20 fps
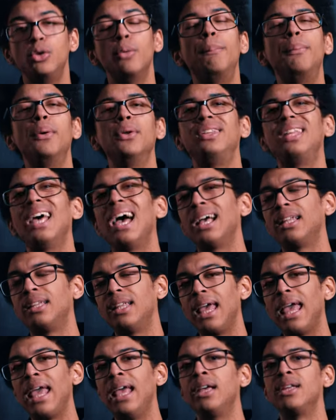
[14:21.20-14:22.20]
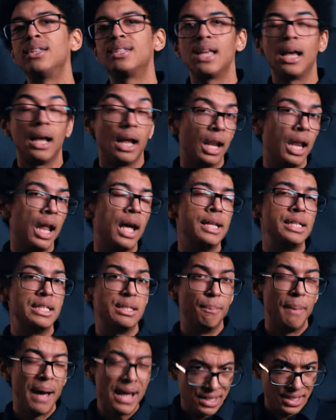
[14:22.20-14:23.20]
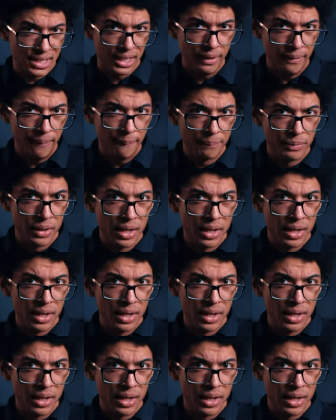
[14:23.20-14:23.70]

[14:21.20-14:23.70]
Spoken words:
to protect inks and clients better,